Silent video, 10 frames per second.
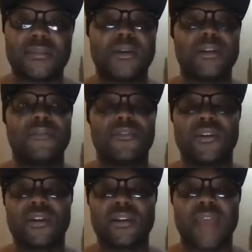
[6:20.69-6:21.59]
but if you're
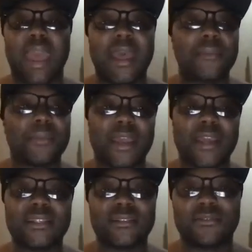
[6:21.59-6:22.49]
in Amp
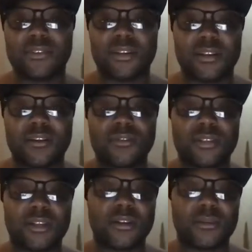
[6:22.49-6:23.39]
Nation for the long
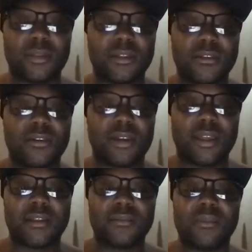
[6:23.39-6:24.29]
term, then you're gonna
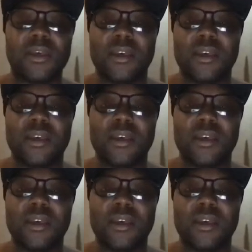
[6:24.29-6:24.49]
have to,